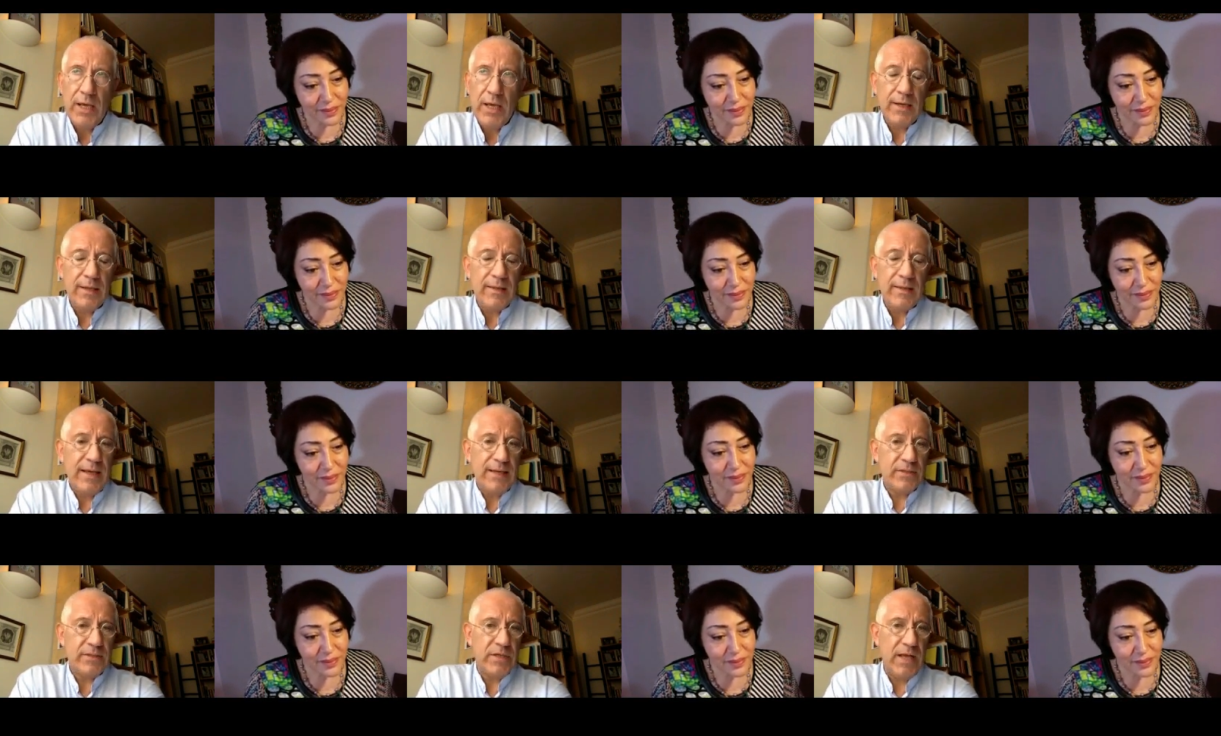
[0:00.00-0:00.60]
Speaker 1: And
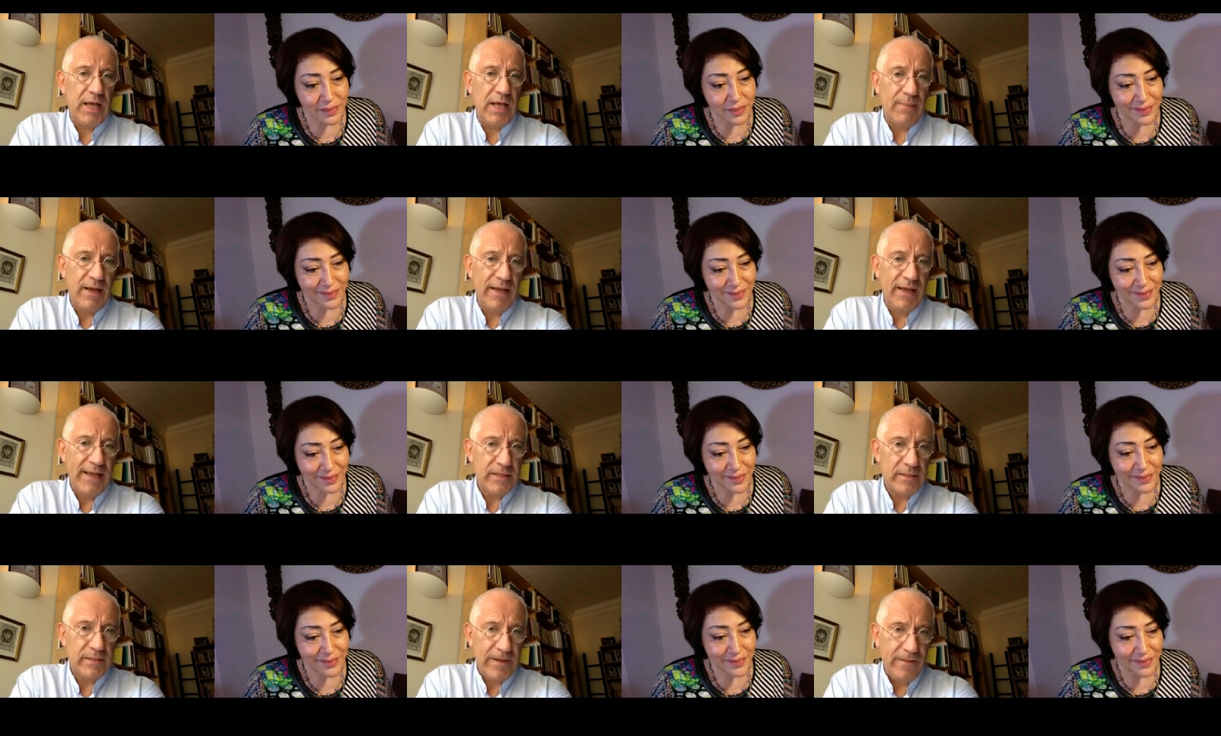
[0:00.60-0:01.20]
at that time,
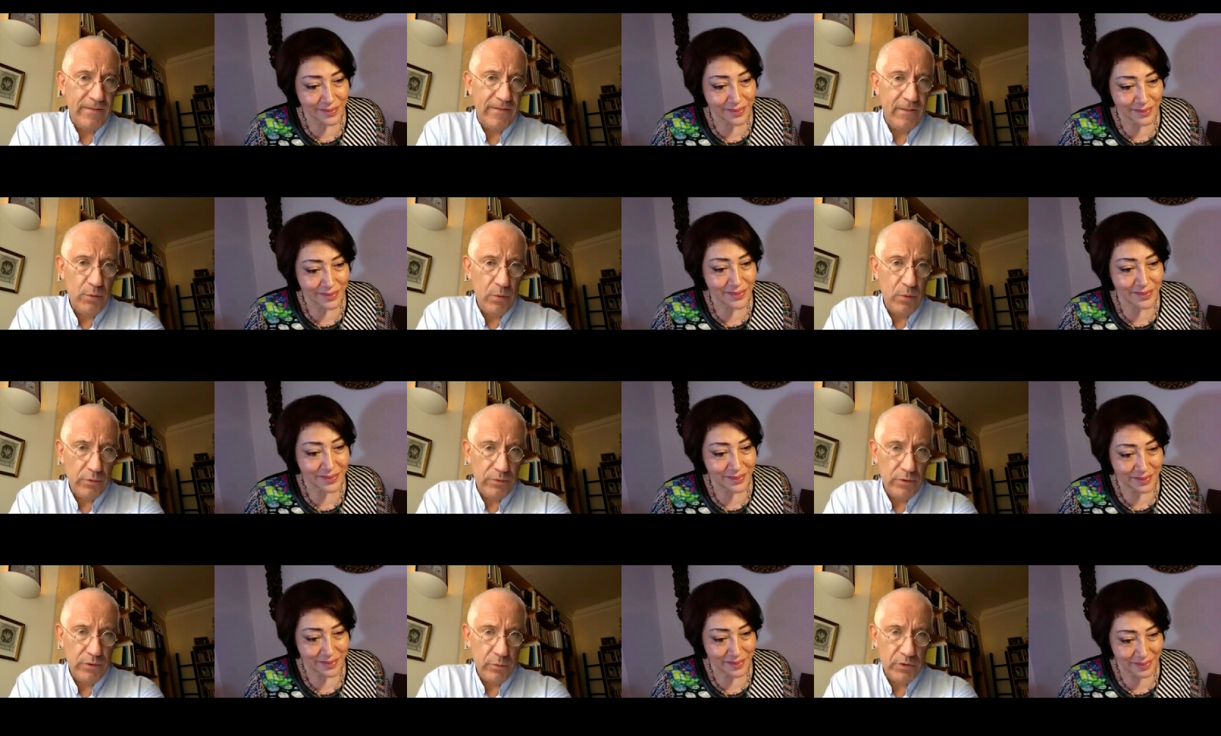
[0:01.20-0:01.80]
I had another
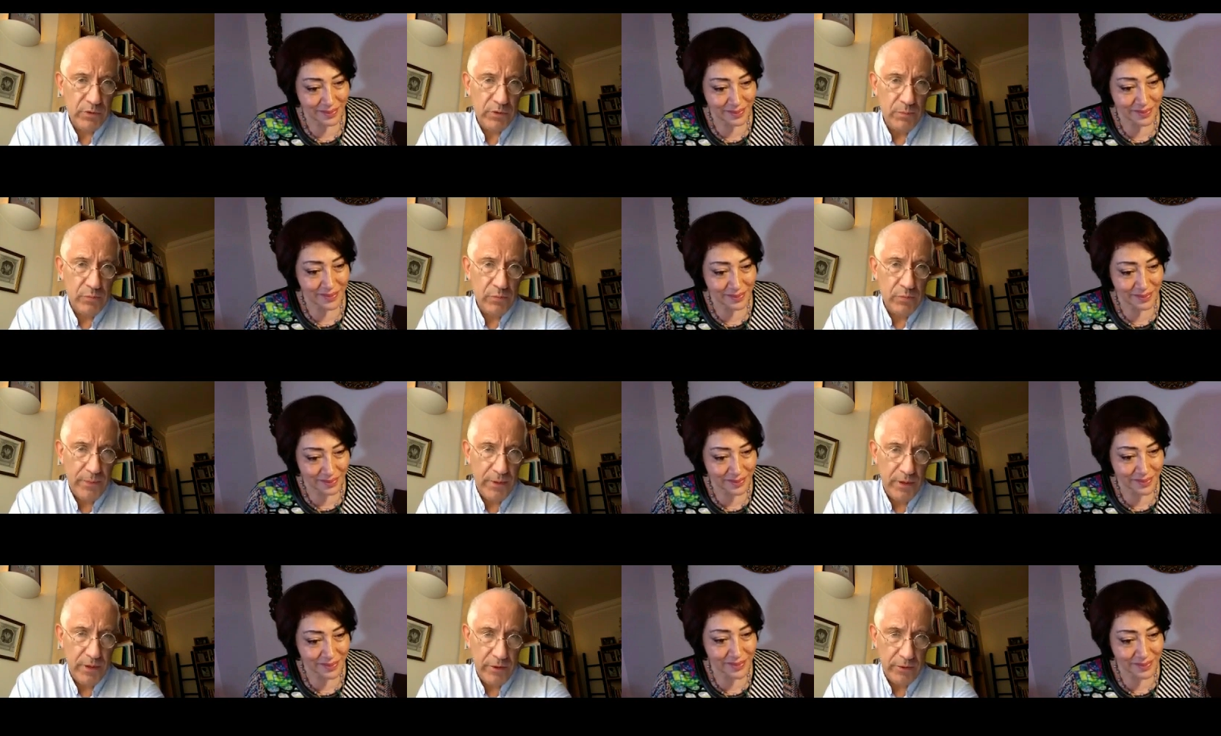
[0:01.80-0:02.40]
book that was
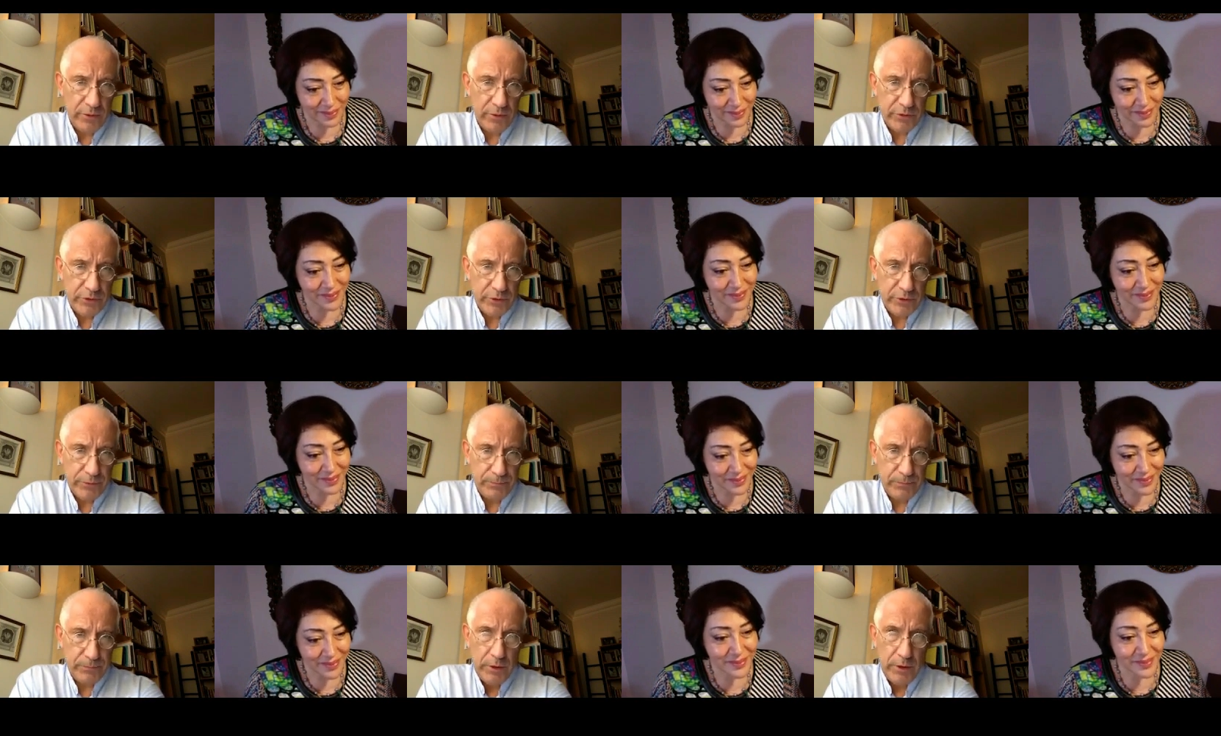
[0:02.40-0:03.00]

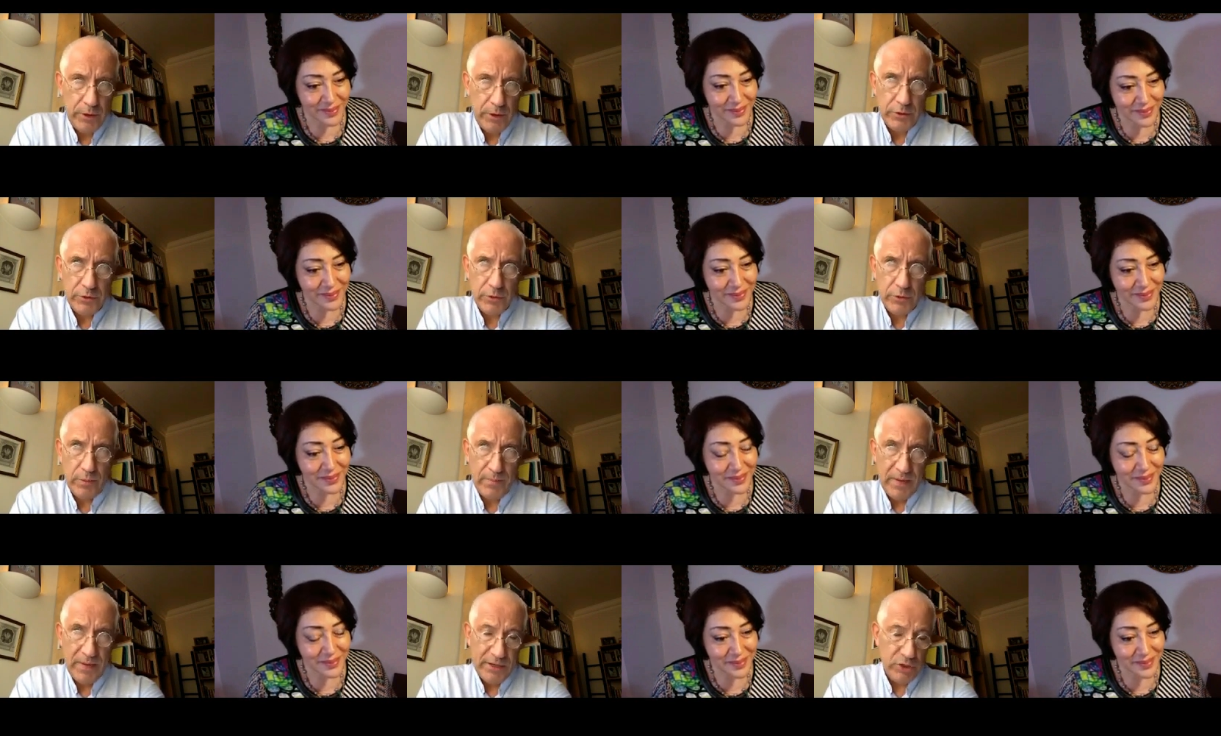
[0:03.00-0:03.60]
proposed
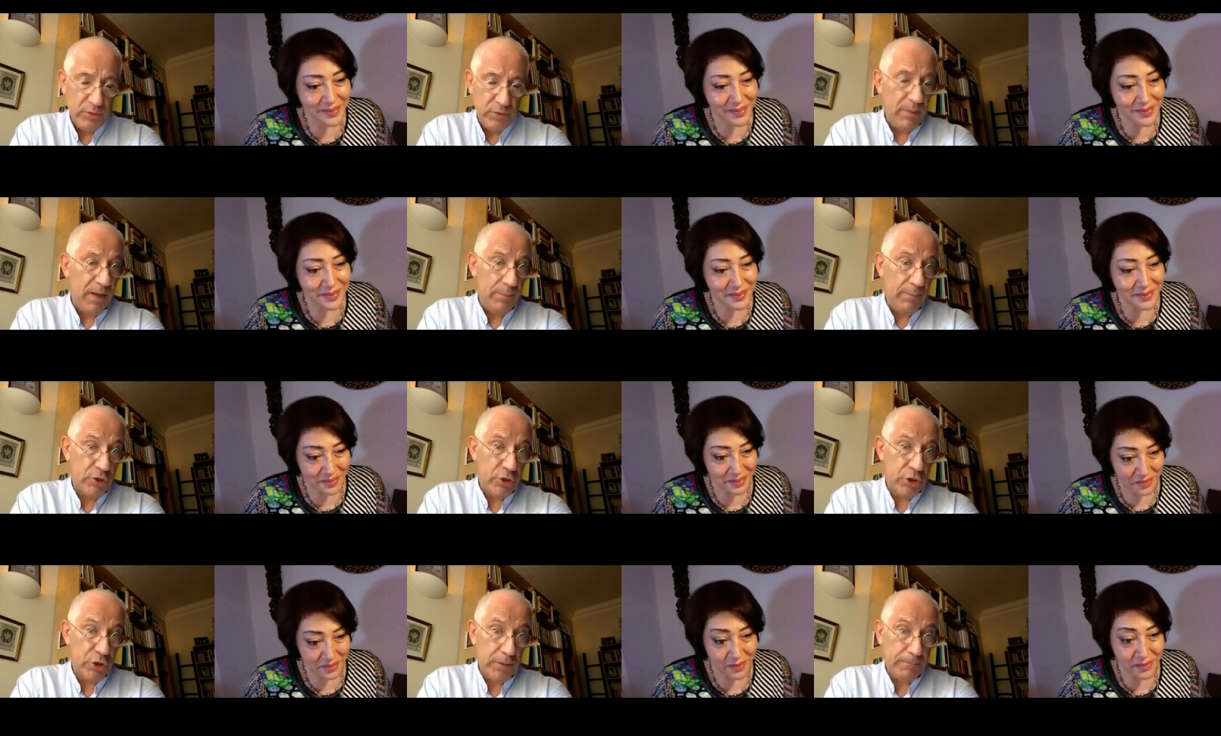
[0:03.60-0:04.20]
to a major
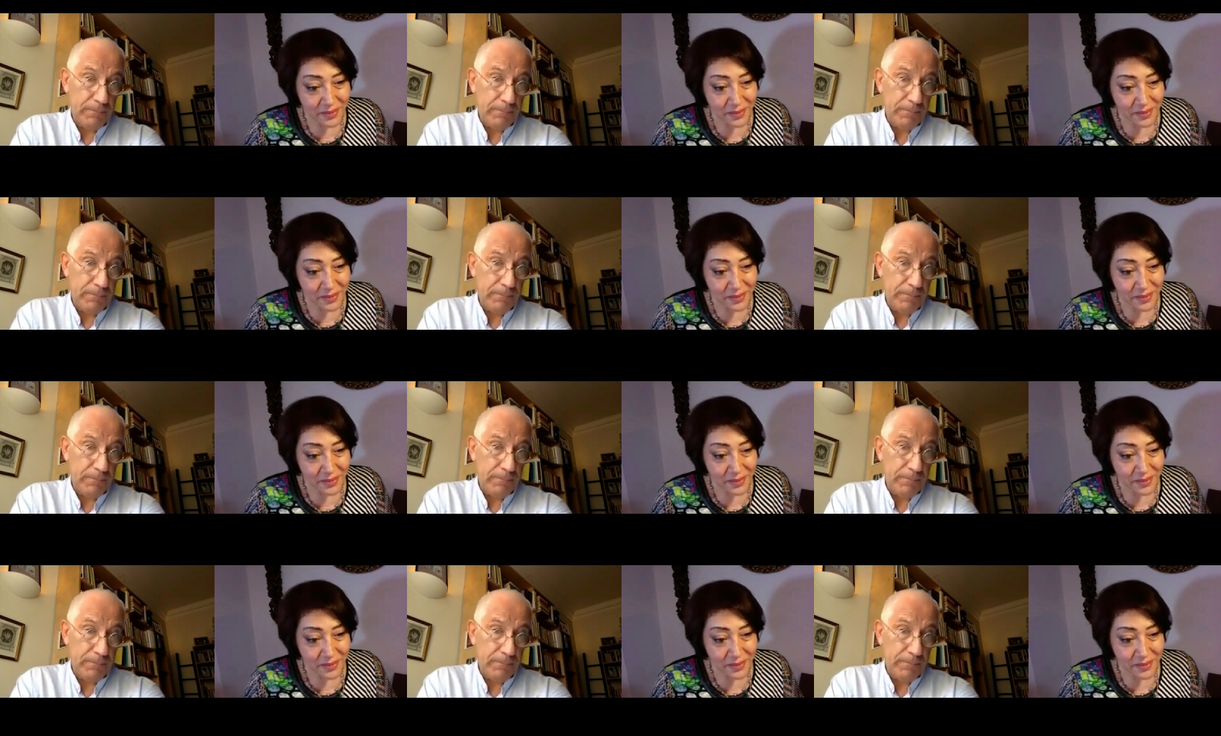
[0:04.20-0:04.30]
publisher